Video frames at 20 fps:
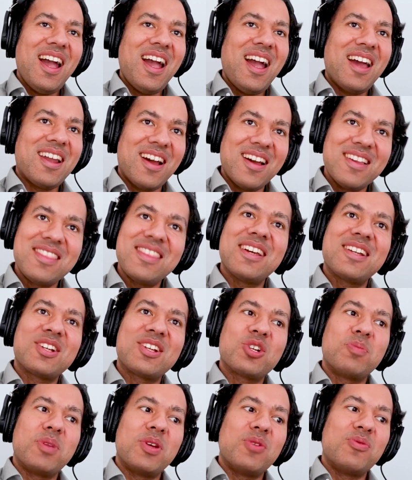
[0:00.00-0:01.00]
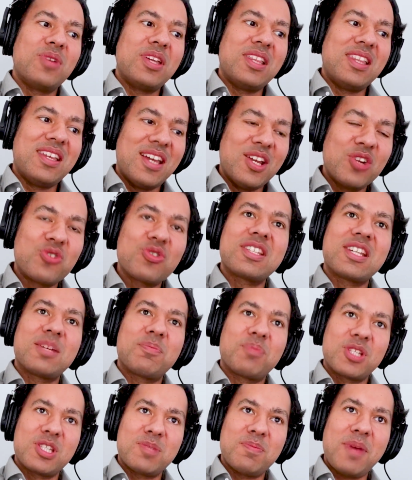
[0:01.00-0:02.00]
And I think it could be a really
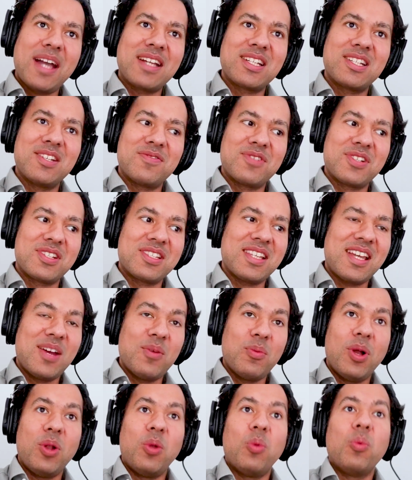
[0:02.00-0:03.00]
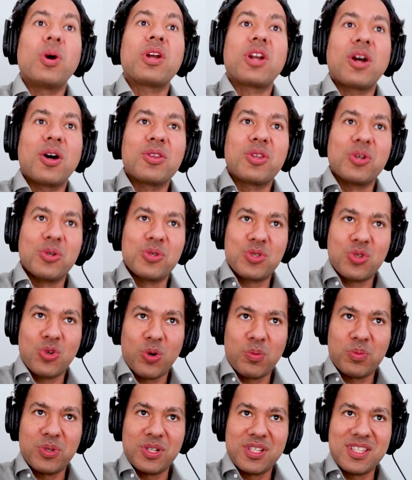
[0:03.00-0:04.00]
interesting perspective to say, well, what are those
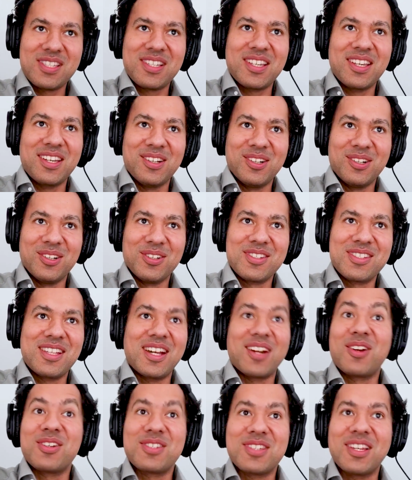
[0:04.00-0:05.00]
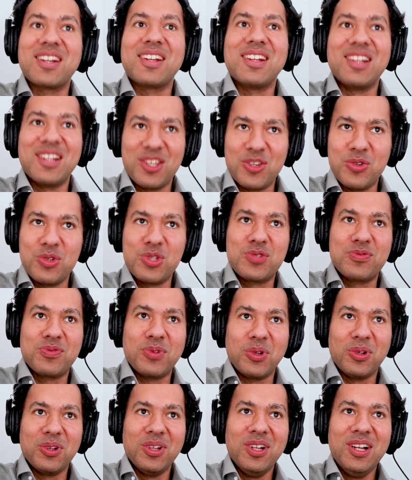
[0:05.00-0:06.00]
corporate skills that are suddenly
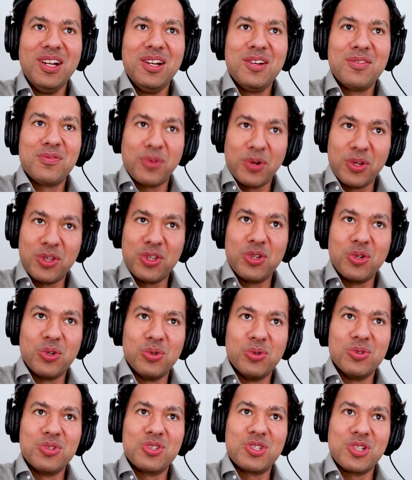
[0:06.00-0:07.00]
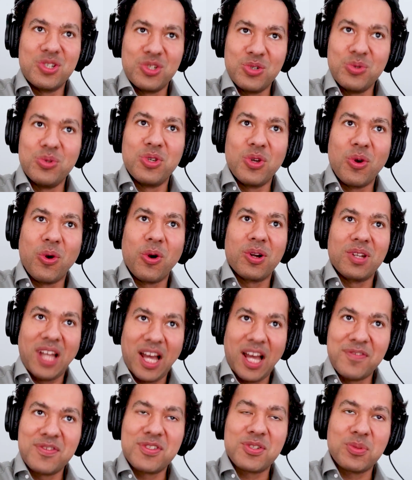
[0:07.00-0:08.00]
useful for you to do your
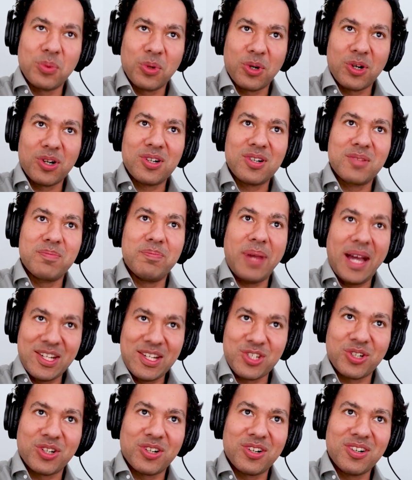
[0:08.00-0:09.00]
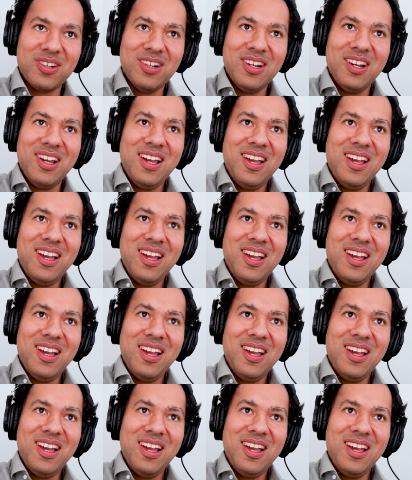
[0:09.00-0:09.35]
life's work better?